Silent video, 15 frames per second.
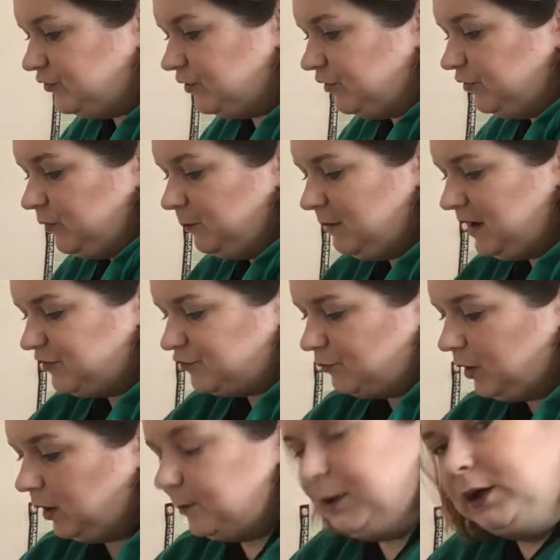just
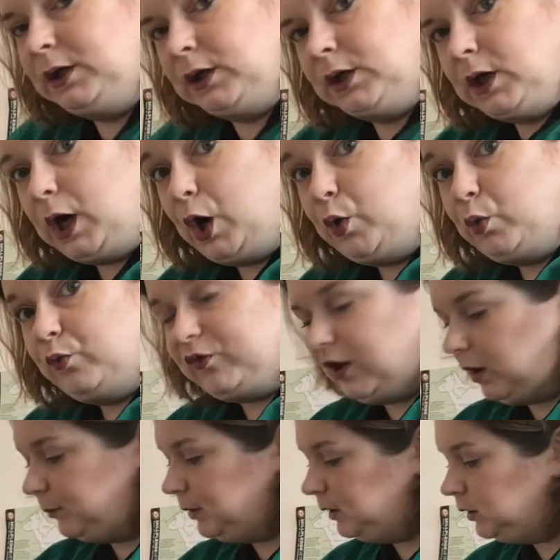measure up, hold
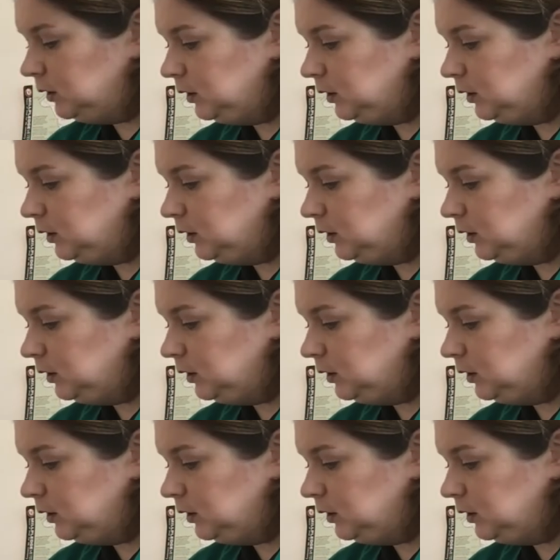up.